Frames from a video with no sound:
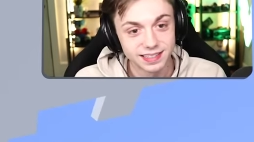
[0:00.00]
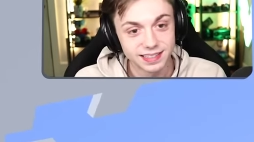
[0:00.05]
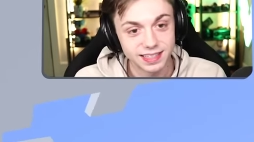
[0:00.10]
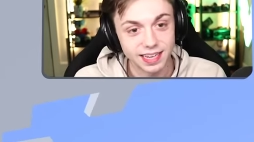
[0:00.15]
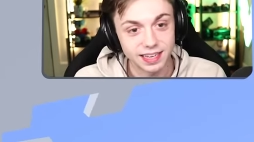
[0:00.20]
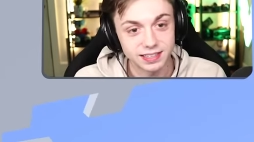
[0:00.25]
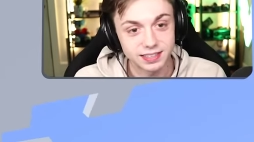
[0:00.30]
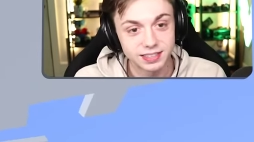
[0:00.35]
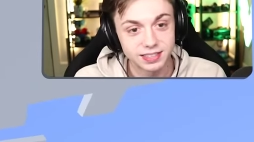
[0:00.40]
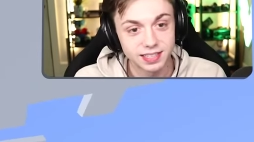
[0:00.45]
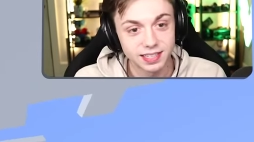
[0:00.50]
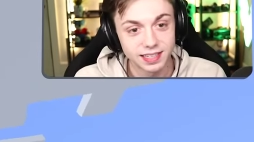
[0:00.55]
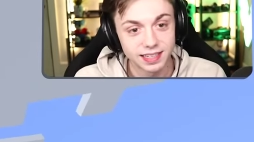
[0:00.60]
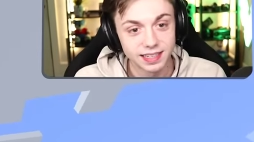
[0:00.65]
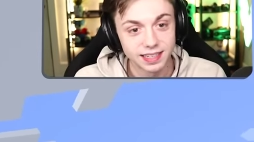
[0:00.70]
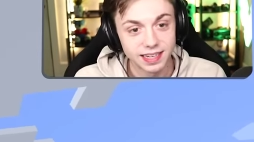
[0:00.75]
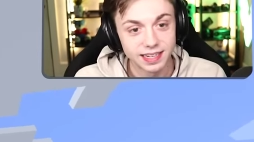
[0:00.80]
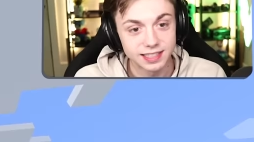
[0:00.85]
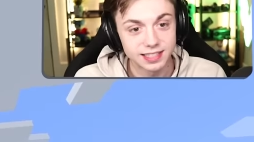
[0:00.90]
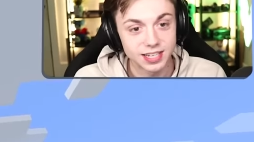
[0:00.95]
Yes.
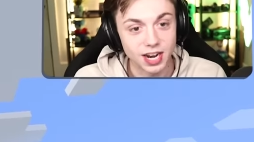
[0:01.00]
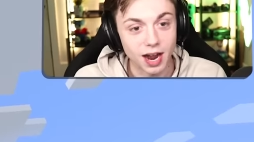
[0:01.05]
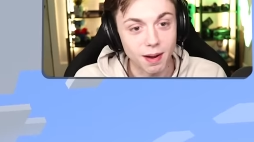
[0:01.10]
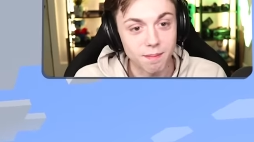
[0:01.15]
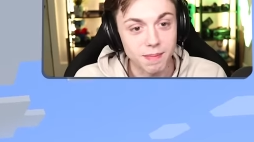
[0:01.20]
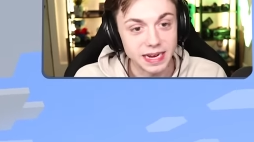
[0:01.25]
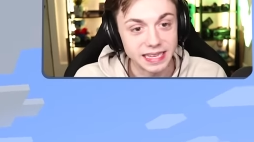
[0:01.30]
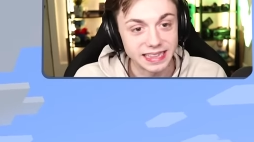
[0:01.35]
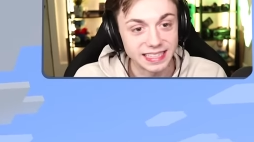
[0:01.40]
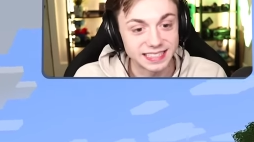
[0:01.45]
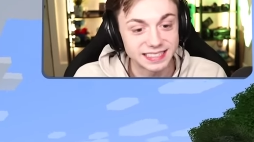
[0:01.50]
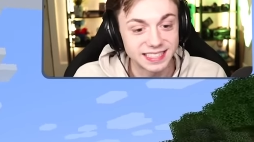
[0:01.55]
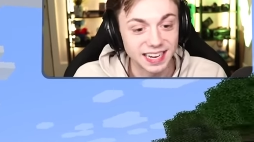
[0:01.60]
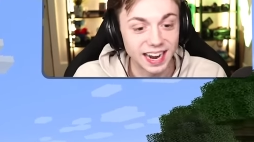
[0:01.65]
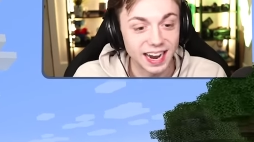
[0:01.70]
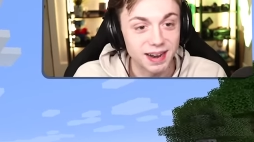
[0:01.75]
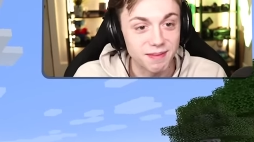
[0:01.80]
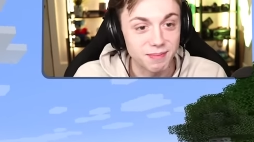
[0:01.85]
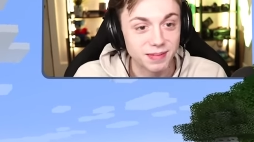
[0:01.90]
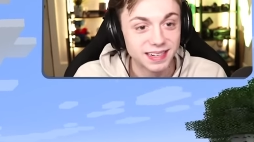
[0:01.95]
It's not me this
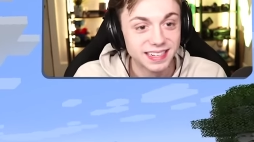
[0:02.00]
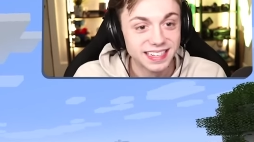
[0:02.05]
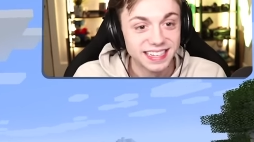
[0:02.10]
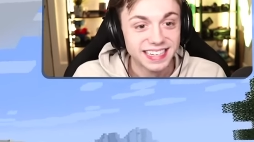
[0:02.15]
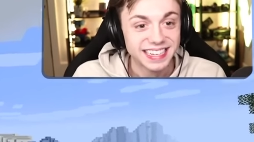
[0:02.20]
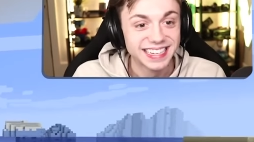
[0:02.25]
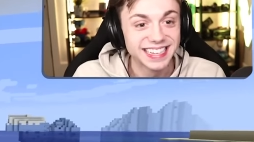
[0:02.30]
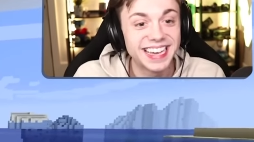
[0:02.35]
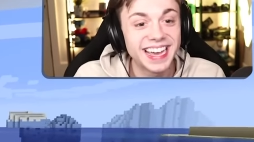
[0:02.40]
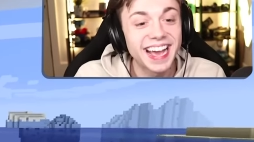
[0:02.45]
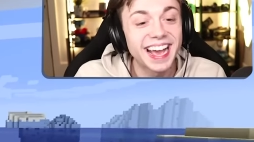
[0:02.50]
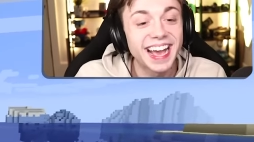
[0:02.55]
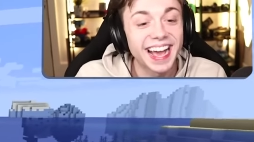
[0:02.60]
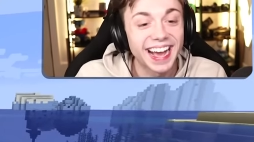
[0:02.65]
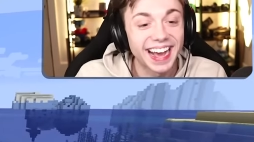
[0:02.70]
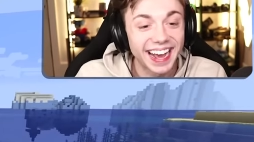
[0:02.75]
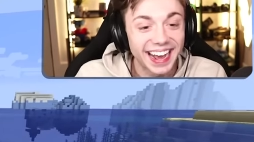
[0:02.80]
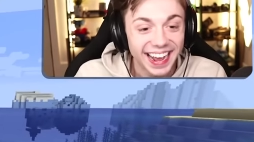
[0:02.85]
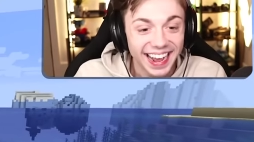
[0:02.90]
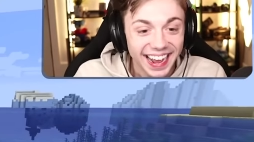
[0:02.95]
time. No,
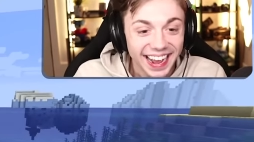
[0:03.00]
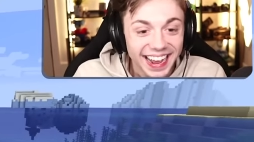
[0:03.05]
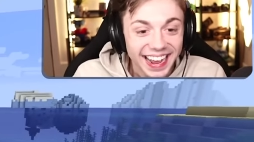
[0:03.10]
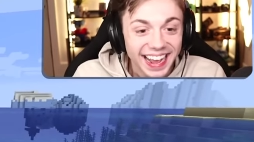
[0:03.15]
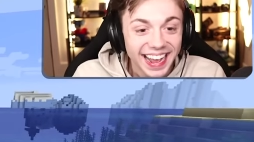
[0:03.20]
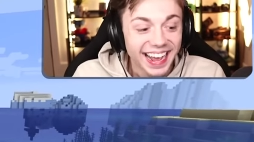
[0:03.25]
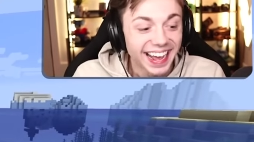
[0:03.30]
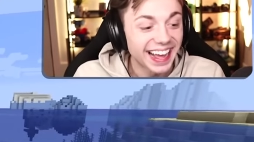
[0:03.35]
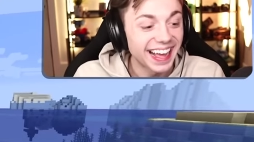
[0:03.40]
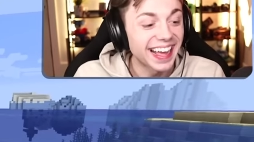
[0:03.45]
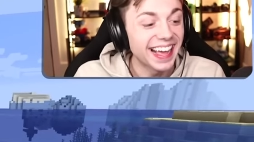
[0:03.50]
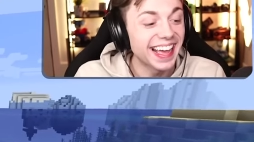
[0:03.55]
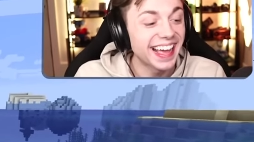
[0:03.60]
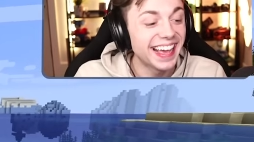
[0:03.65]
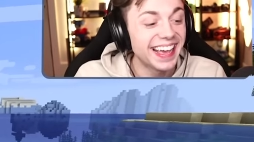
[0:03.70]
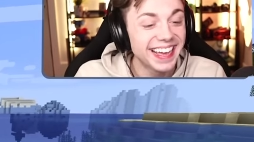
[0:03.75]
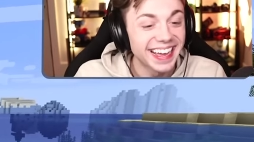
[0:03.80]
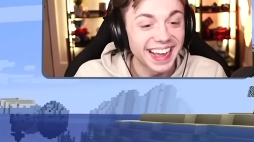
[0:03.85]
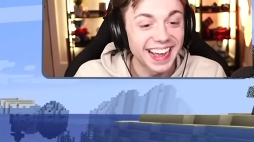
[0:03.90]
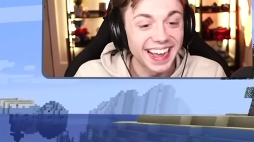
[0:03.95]
no,
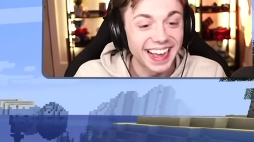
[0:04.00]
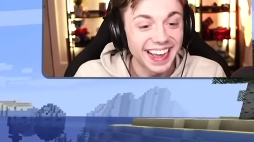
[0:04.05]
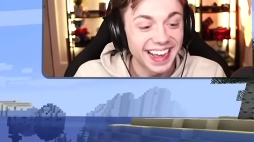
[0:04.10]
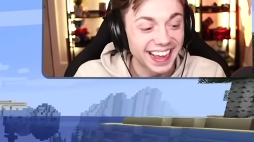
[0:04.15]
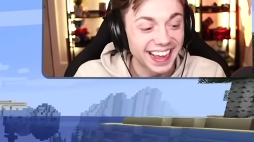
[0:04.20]
no.